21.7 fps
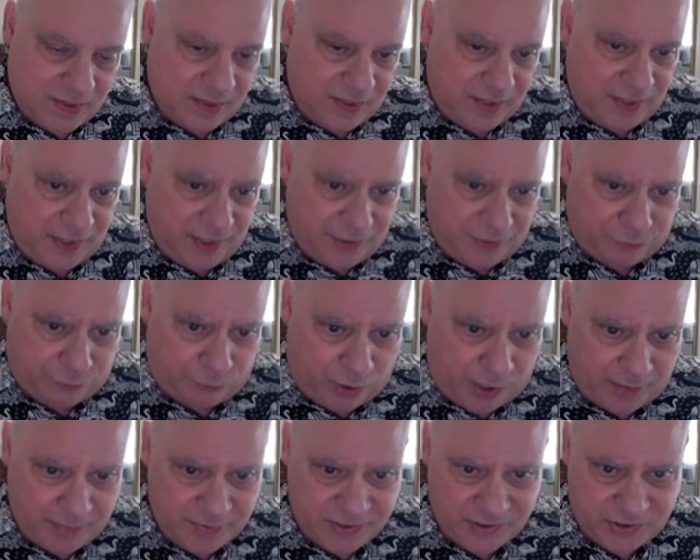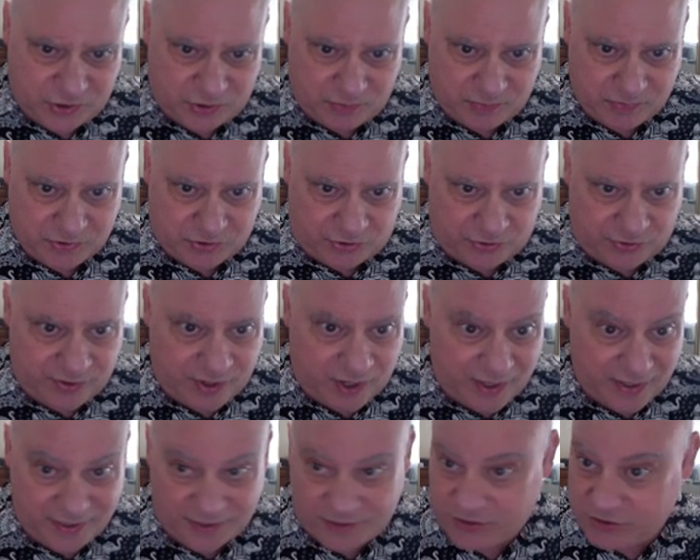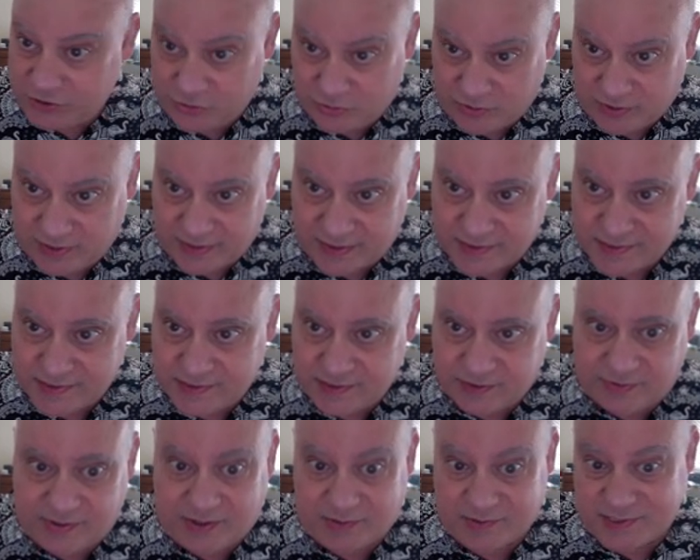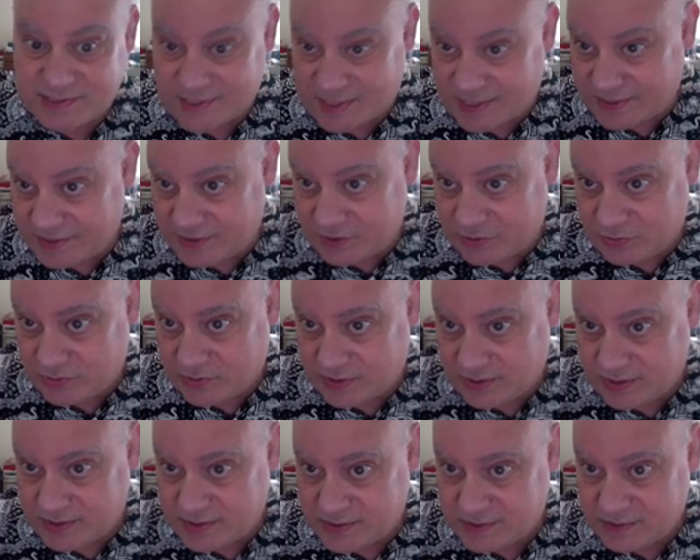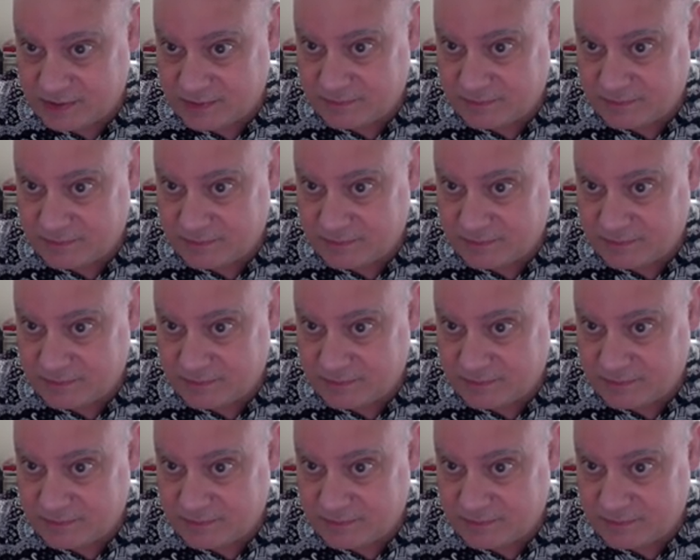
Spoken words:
And ribosomes are not in the nucleus, they're outside the nucleus.